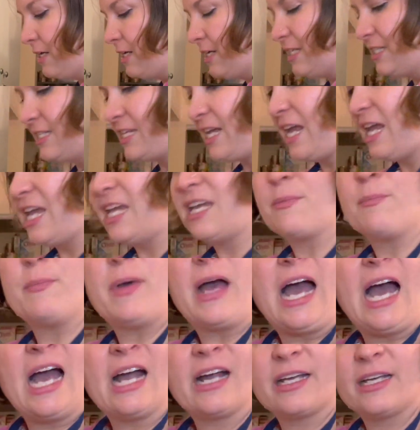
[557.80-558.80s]
take
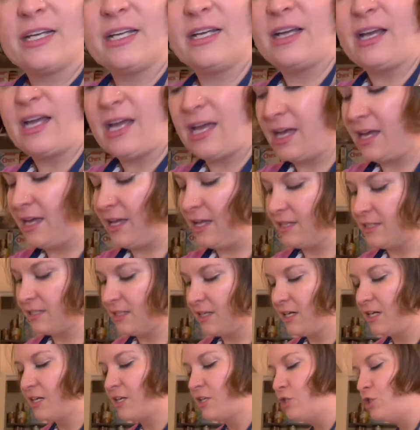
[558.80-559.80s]
back and
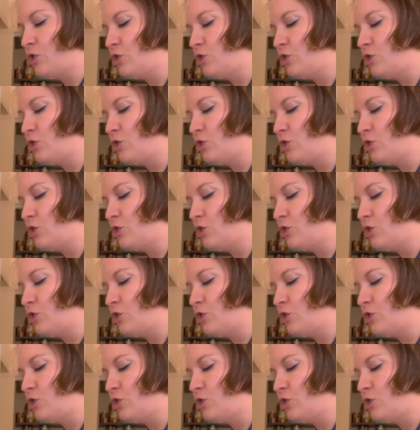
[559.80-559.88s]
kind of